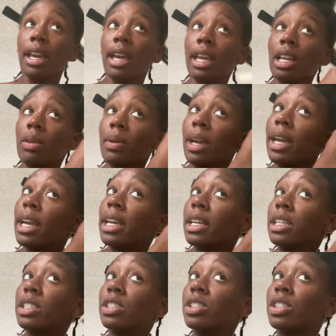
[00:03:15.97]

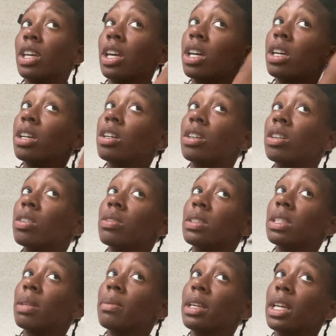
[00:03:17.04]
Anyway, so
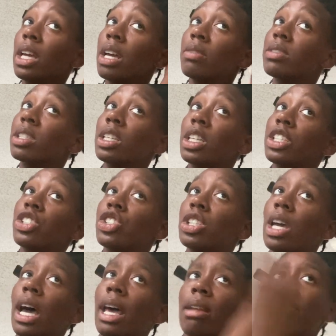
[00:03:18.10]
something I was gonna
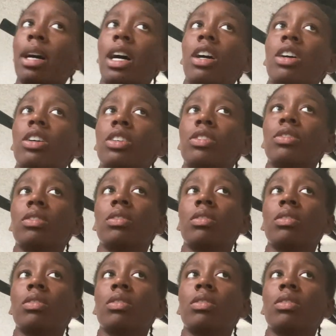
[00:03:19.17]
chat about,